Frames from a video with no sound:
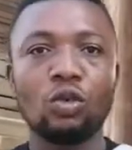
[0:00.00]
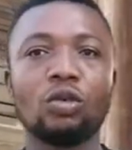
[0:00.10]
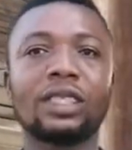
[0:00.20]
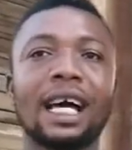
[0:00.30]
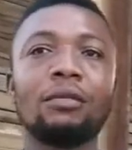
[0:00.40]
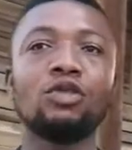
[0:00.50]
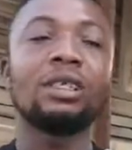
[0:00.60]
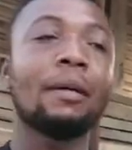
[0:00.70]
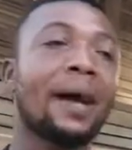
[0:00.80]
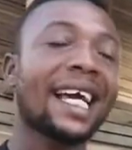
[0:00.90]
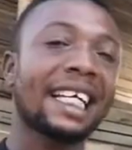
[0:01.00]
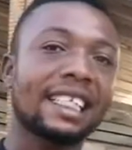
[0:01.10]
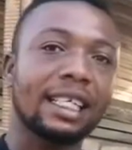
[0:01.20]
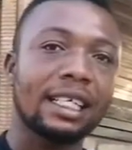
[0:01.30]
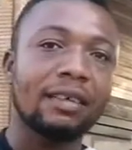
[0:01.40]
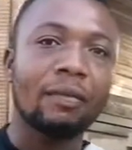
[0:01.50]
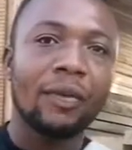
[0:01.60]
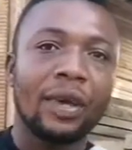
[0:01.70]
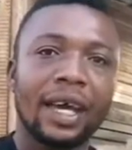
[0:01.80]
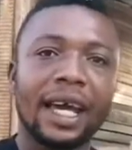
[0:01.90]
So some do the marketing,
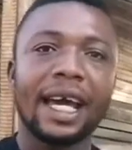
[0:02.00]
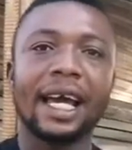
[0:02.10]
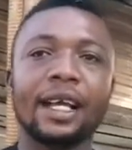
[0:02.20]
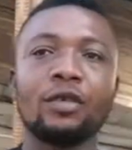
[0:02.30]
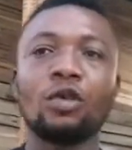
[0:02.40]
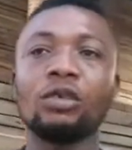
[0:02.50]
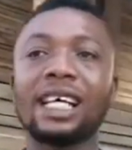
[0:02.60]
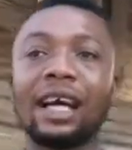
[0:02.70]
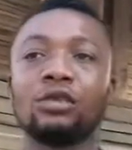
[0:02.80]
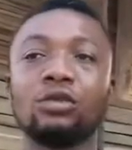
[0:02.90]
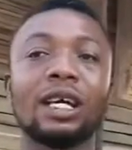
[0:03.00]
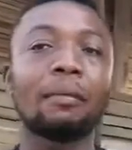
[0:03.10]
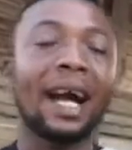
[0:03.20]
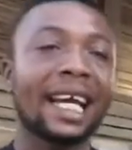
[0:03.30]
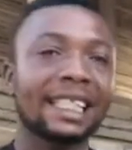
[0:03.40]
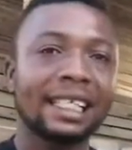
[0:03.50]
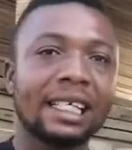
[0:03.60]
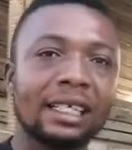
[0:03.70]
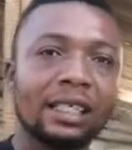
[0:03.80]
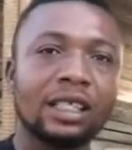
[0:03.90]
and those that do the
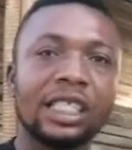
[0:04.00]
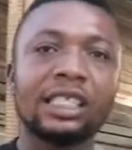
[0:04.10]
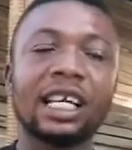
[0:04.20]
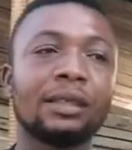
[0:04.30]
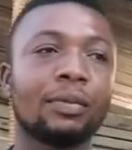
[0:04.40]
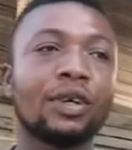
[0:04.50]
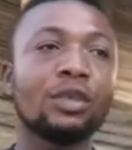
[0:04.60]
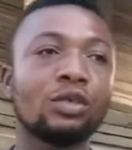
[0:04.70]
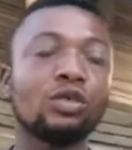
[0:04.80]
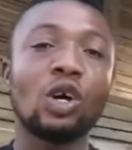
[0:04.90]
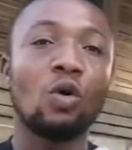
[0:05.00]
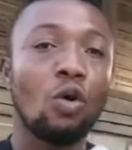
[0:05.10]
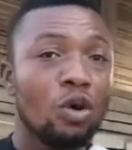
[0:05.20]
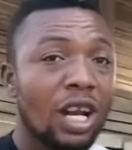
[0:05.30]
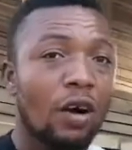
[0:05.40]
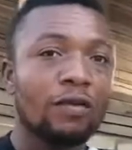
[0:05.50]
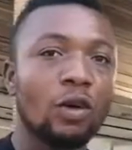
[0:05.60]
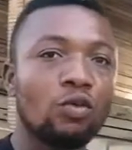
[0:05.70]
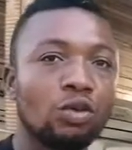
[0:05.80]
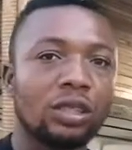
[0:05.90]
marketing, they just bring you to the owner of the
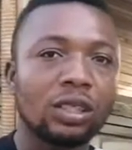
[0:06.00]
wood.